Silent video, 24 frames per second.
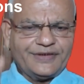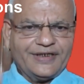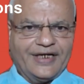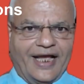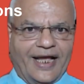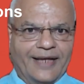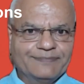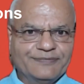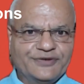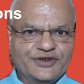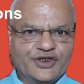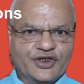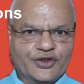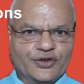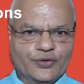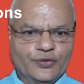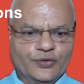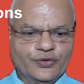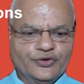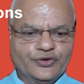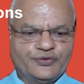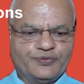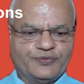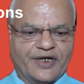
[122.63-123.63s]

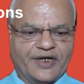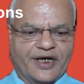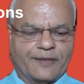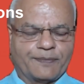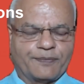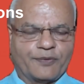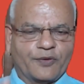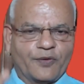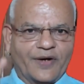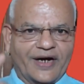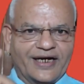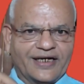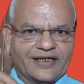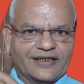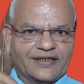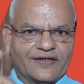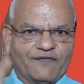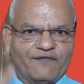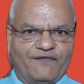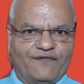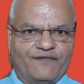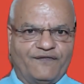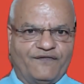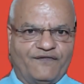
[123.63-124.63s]
MCQs, we are providing
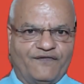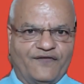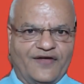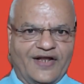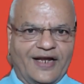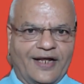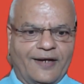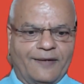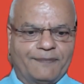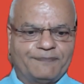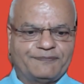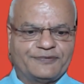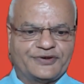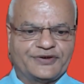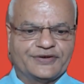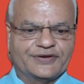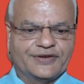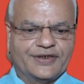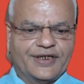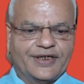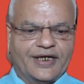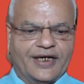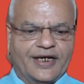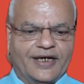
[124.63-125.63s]
the fill ups,
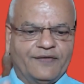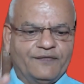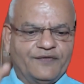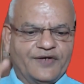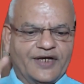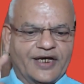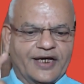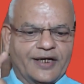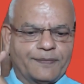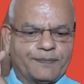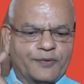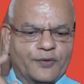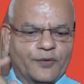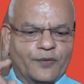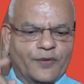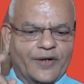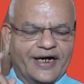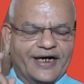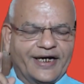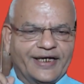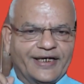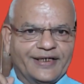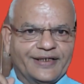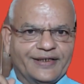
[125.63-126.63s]
we are
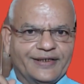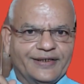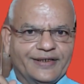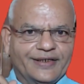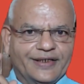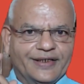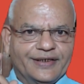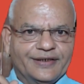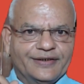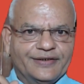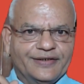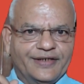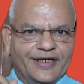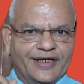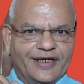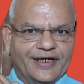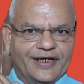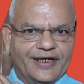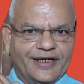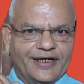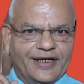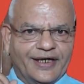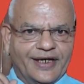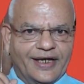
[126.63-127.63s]
providing
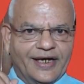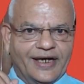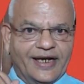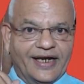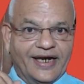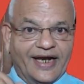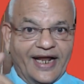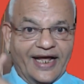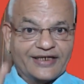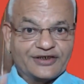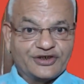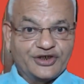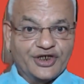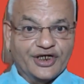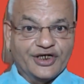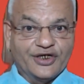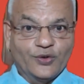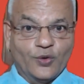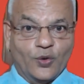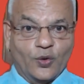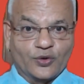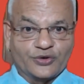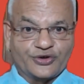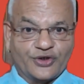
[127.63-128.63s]
the lecture
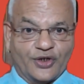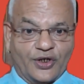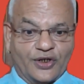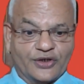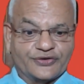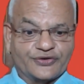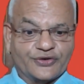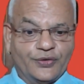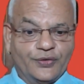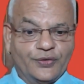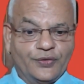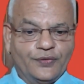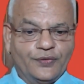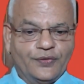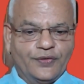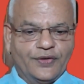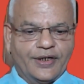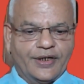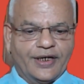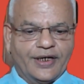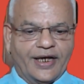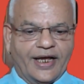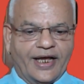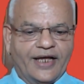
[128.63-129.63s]
notes also,
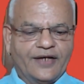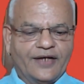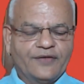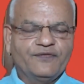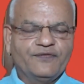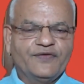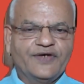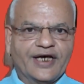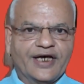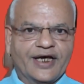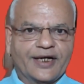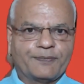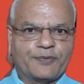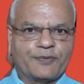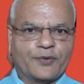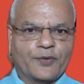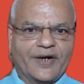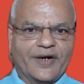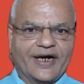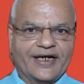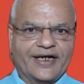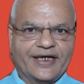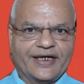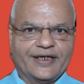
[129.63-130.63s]
and we are
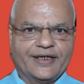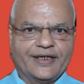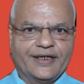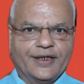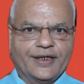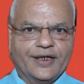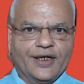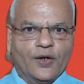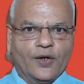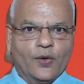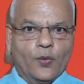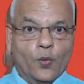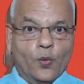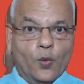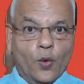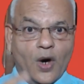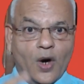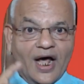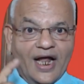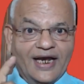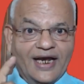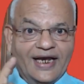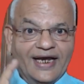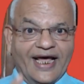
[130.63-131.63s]
providing
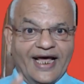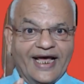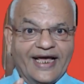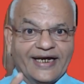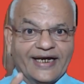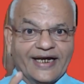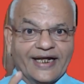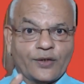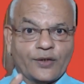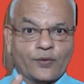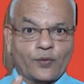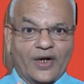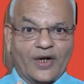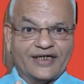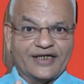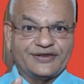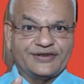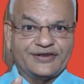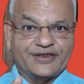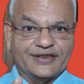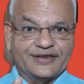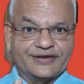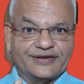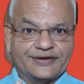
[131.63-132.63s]
one liner
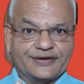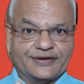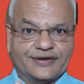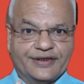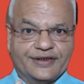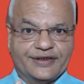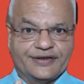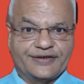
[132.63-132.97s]
questions.